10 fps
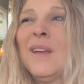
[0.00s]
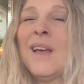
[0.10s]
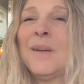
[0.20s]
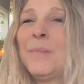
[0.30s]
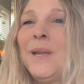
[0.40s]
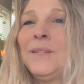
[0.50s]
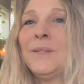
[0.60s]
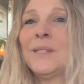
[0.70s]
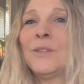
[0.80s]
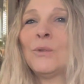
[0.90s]
Uh, peace
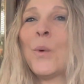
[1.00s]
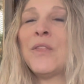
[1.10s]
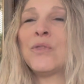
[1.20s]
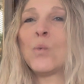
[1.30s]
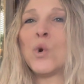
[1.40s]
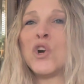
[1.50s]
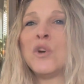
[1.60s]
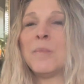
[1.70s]
isn't quite the word,